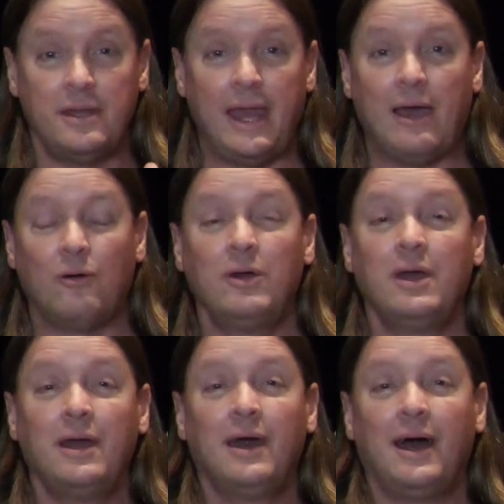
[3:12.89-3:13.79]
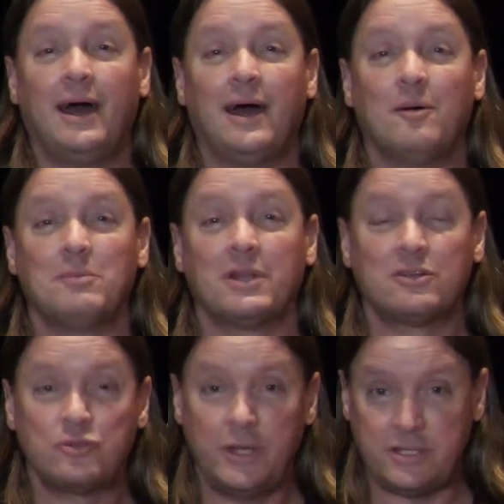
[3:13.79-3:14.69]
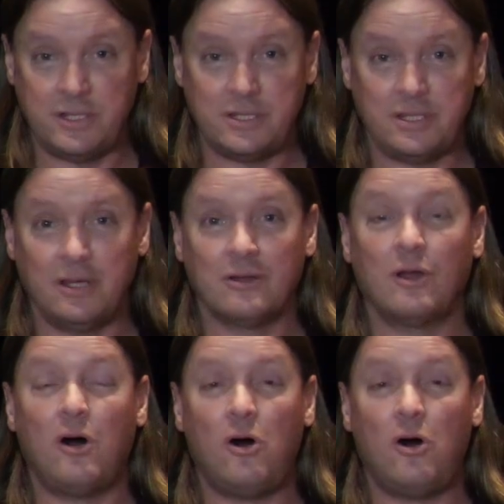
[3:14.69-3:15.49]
Now, a little twist this year,